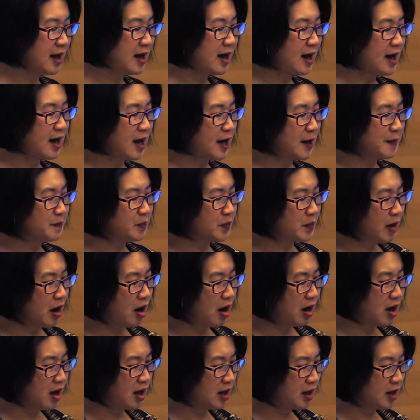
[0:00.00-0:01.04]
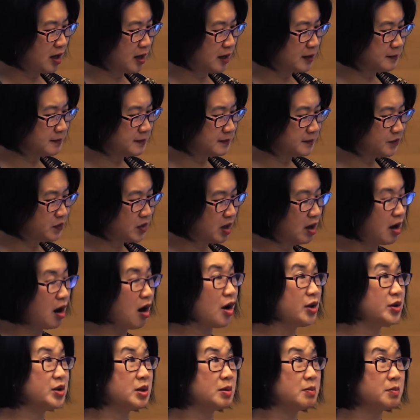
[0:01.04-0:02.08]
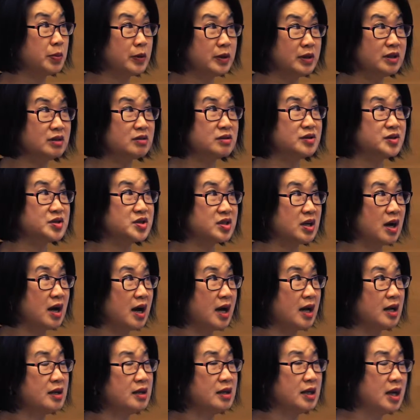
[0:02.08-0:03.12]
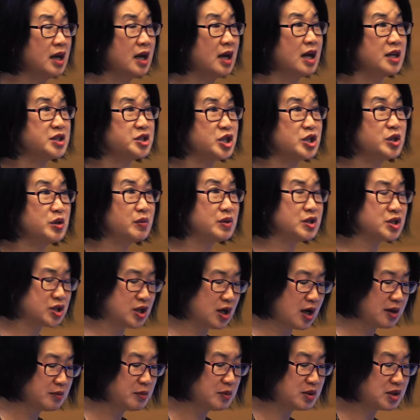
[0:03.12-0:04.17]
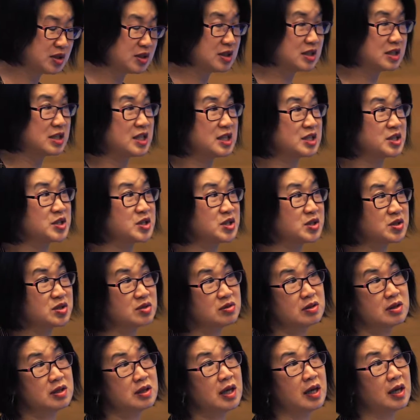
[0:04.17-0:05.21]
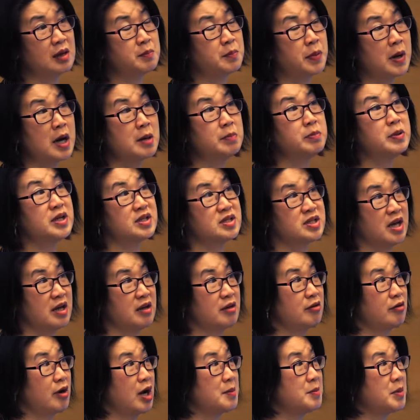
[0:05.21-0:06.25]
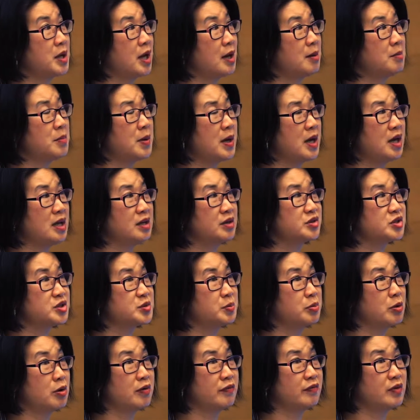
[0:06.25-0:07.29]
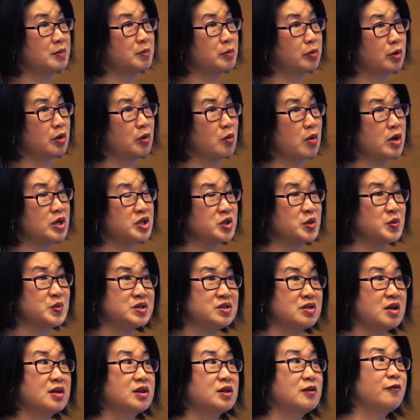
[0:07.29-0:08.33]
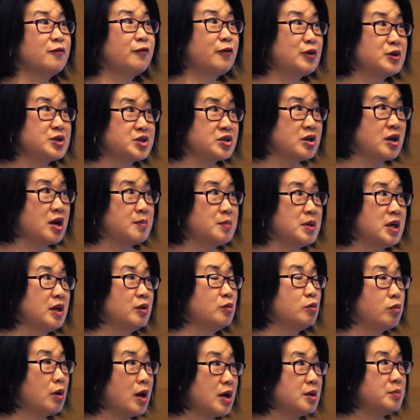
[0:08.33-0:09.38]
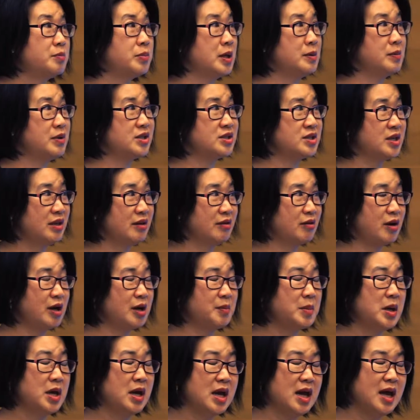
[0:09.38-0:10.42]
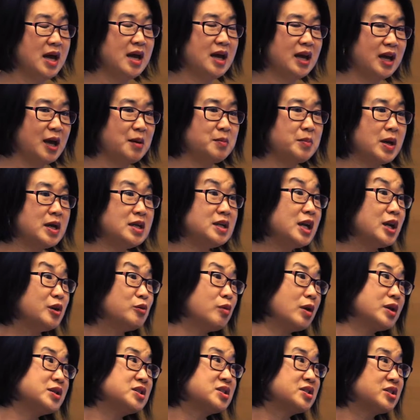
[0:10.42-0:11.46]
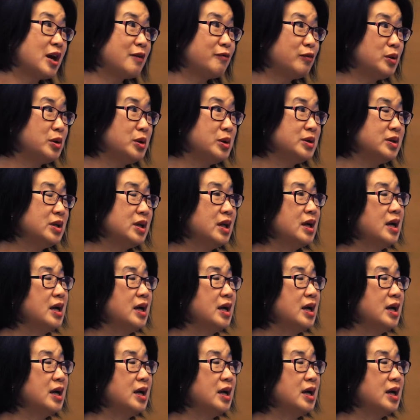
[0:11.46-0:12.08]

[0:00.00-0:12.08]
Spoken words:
On the political side, Jin Yuanshan, this public telegram campaign in support of Emperor Guangxi was not the first time he had run a public telegram campaign. He had run several,